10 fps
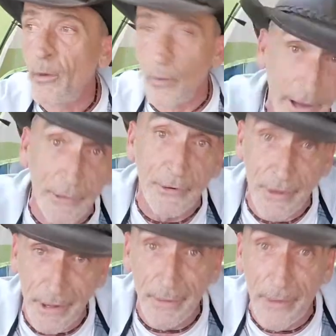Here
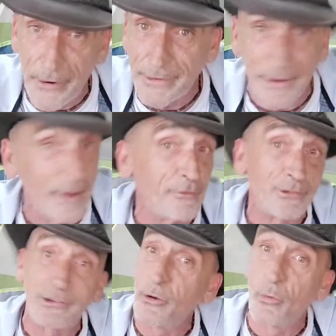in
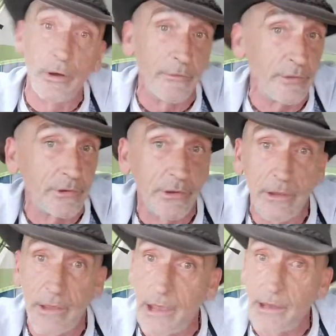America, every single one of you,
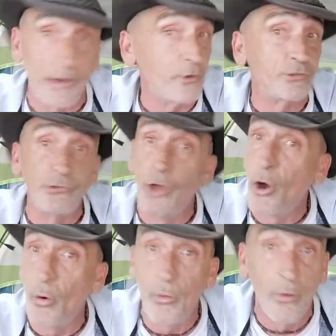and there's
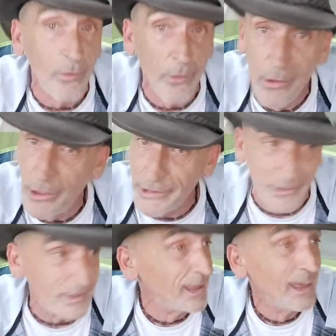no,
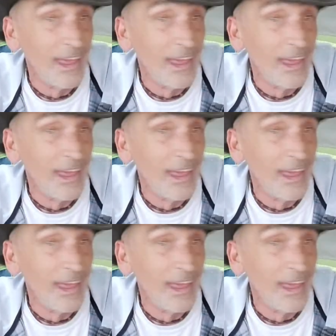listen,